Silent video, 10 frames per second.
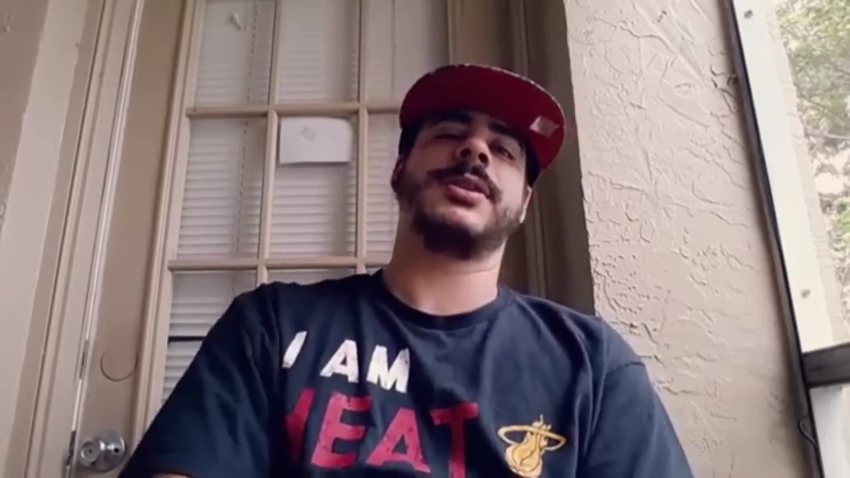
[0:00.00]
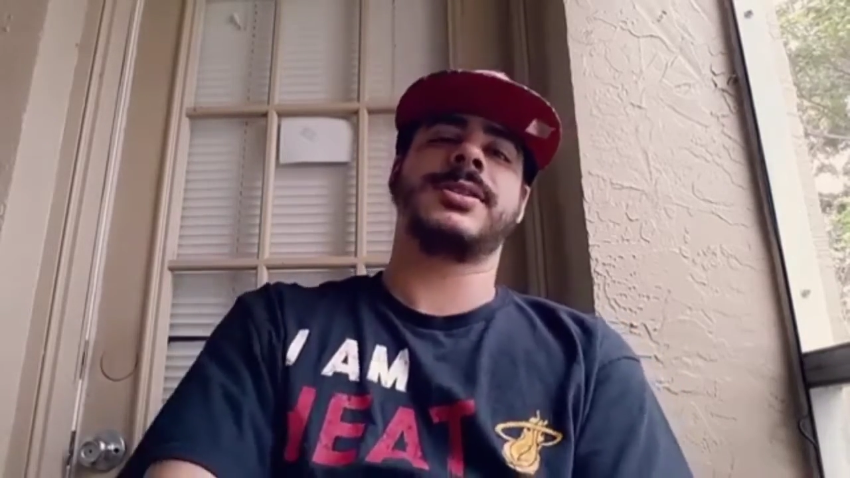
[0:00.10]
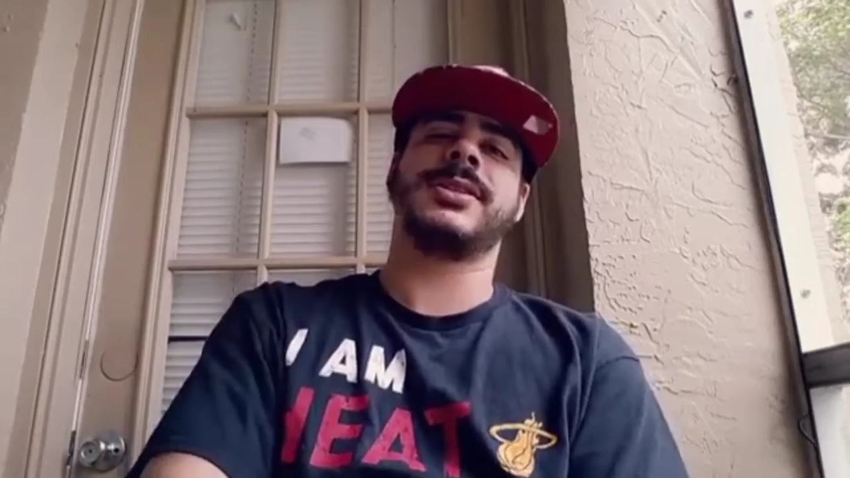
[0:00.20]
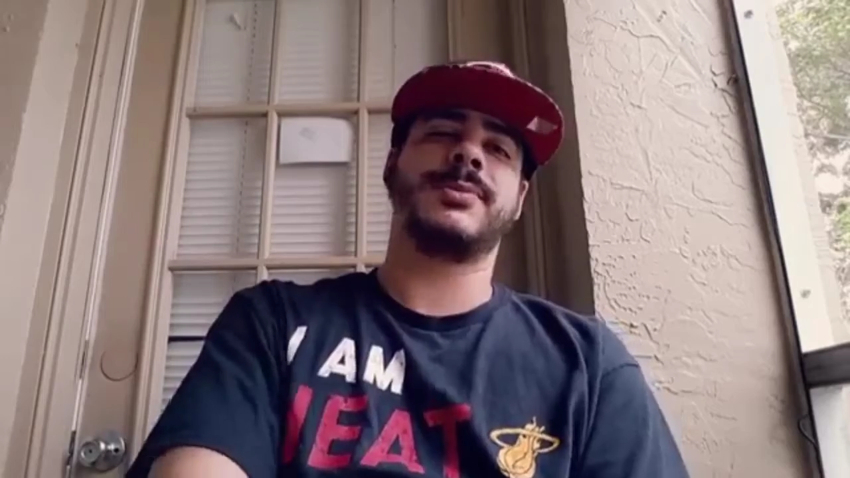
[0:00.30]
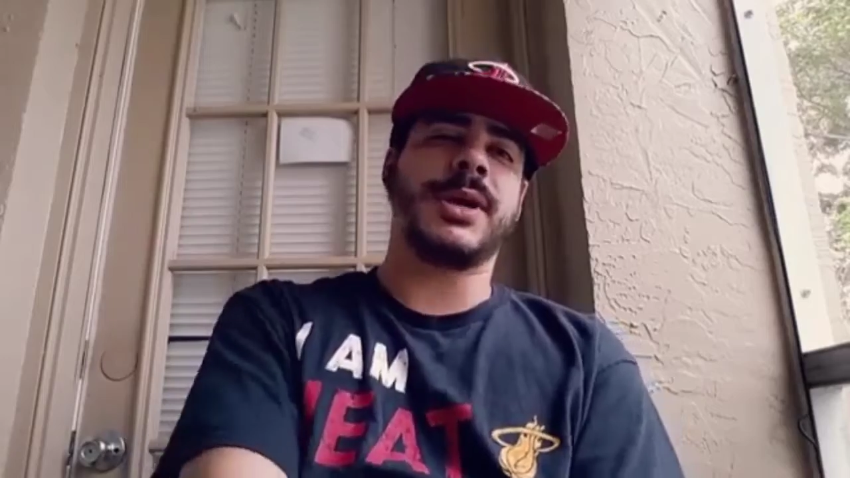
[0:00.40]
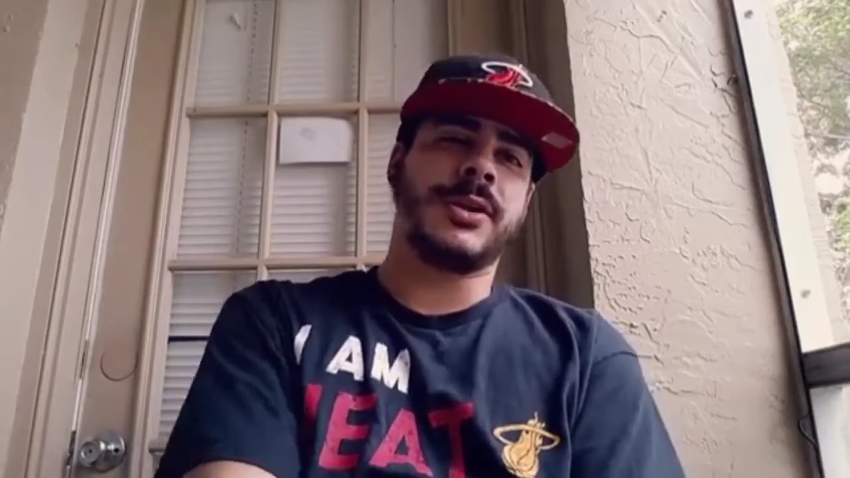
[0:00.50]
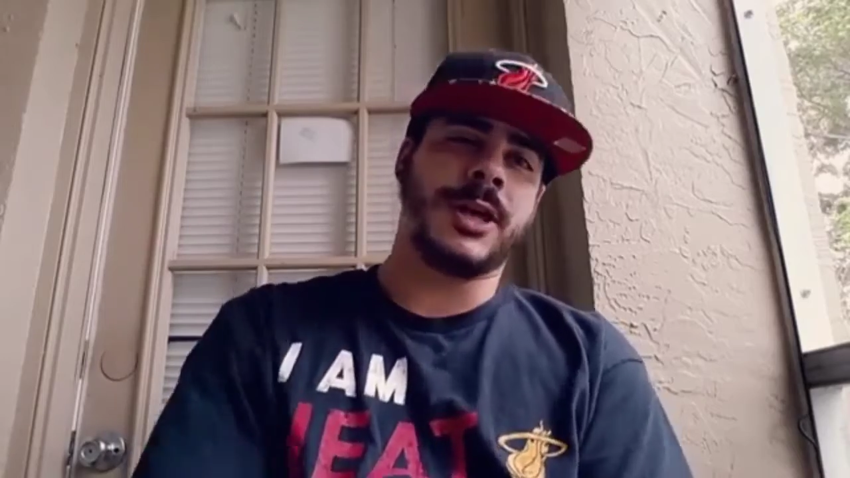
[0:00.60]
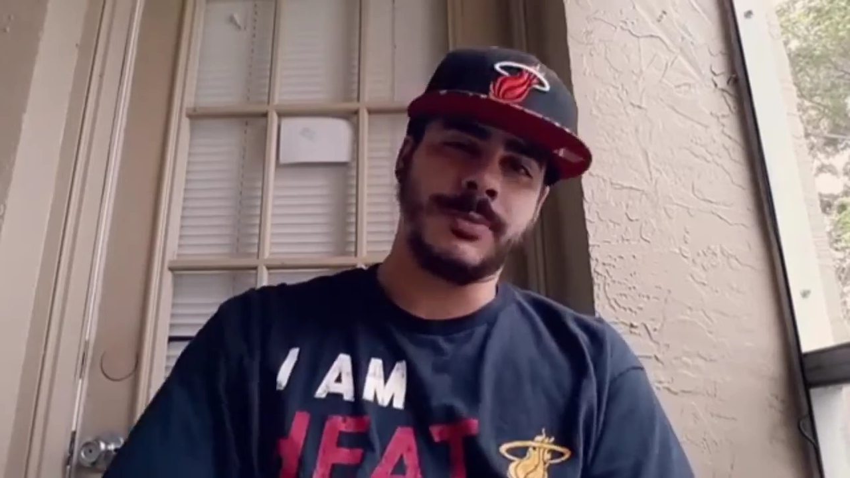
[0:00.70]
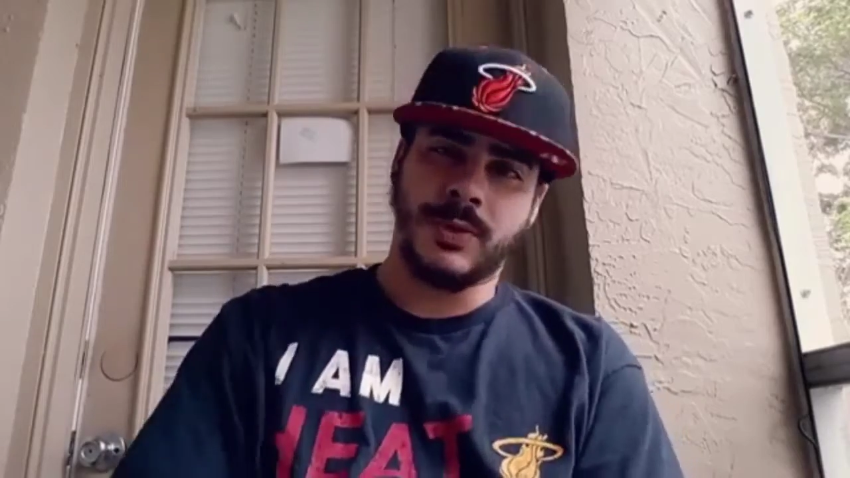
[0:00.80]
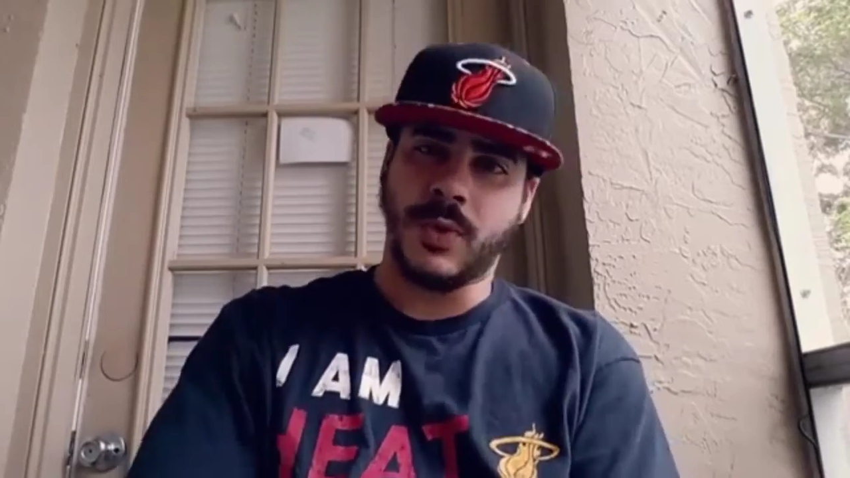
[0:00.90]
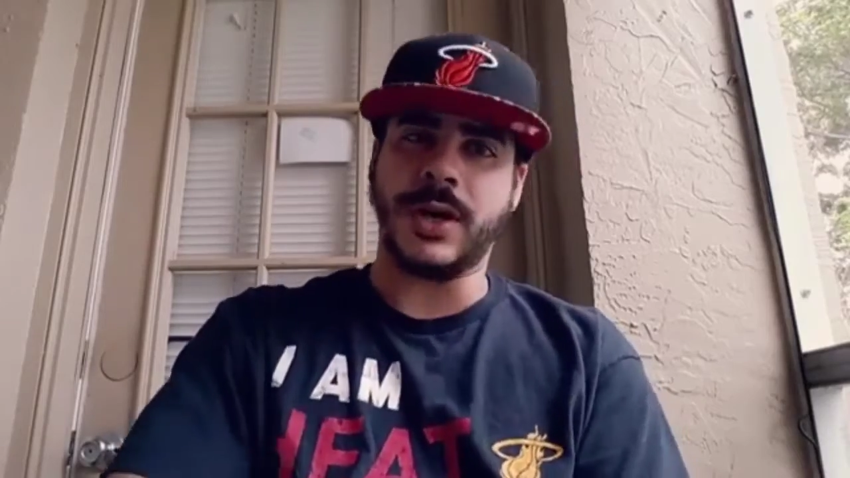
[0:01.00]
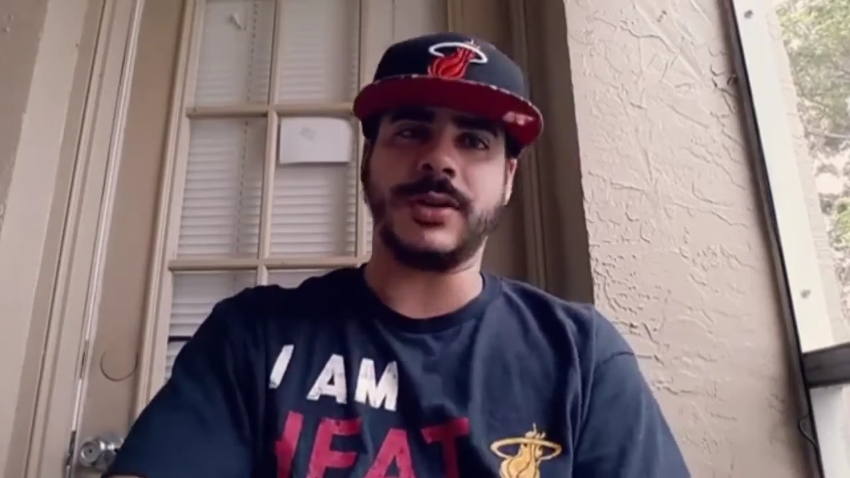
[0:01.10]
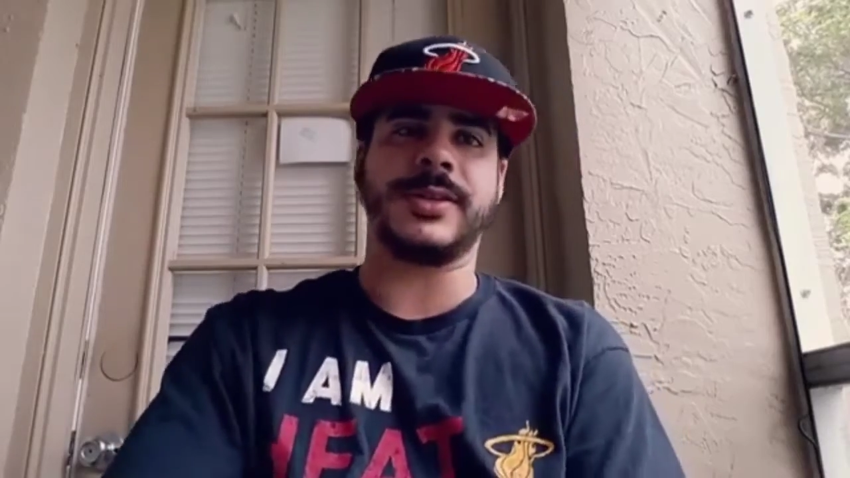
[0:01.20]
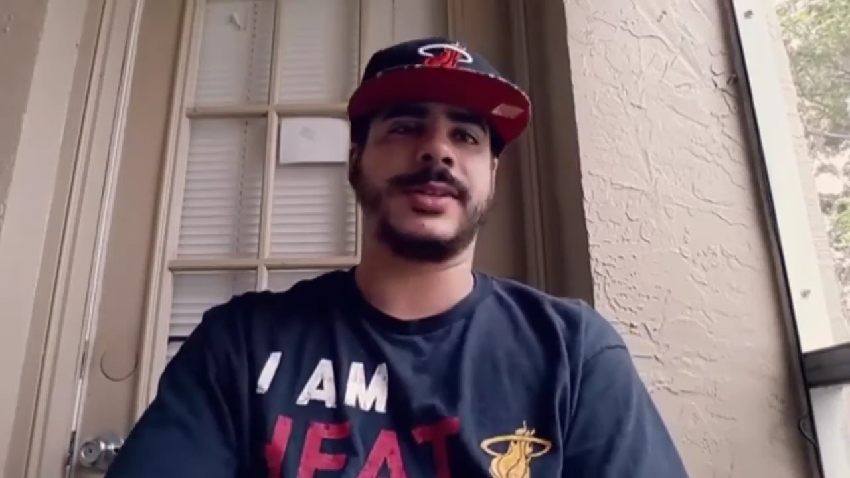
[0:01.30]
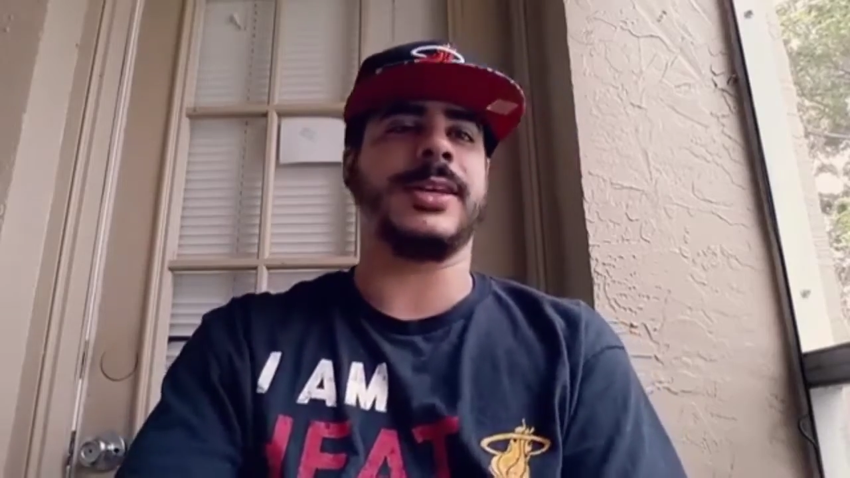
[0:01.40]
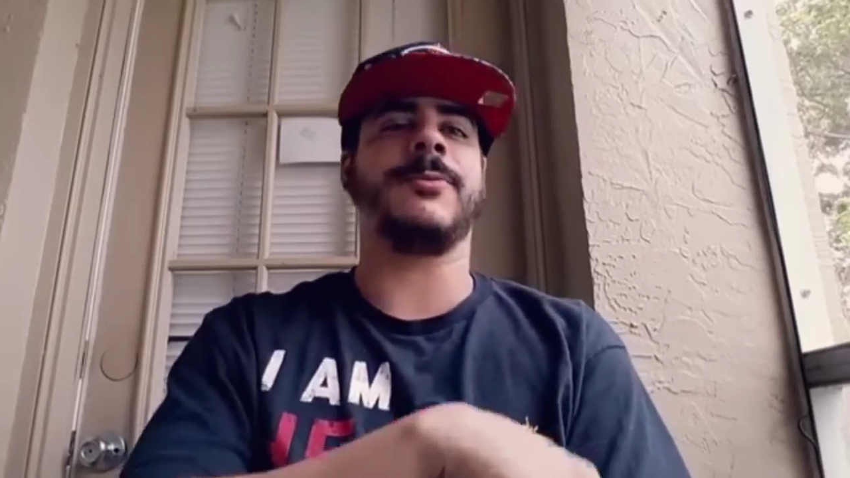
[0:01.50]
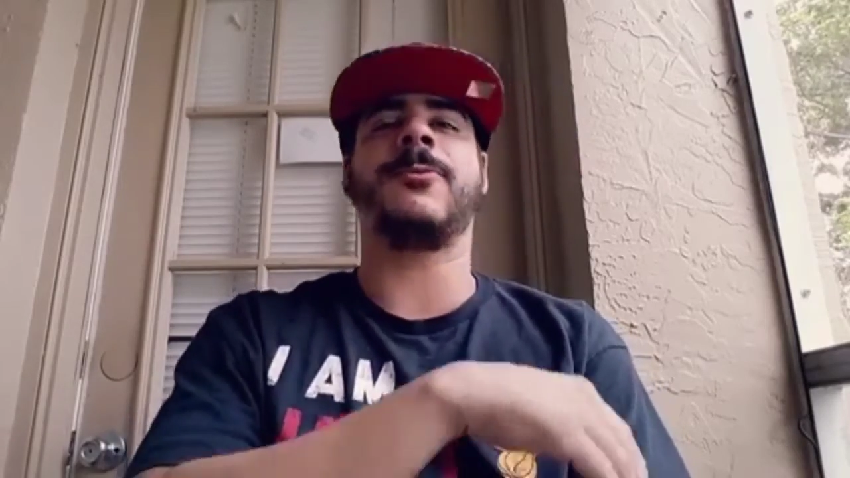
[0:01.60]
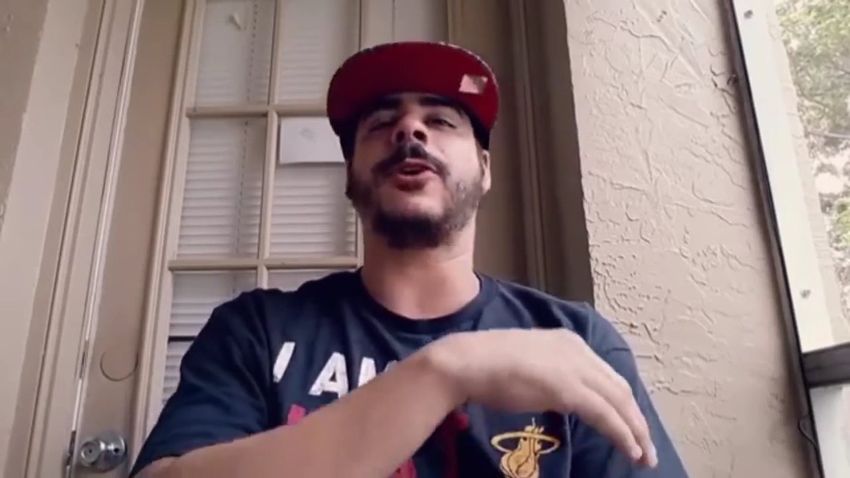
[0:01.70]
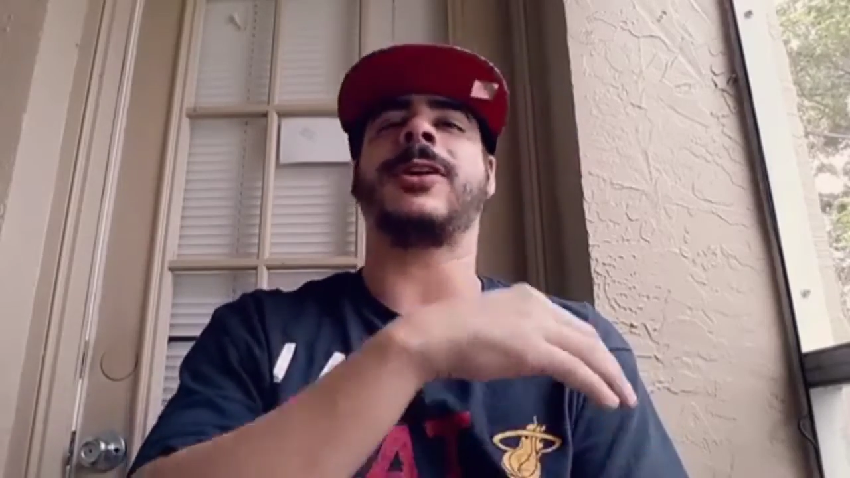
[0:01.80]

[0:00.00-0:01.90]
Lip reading: This is the battle I've been wanting to see.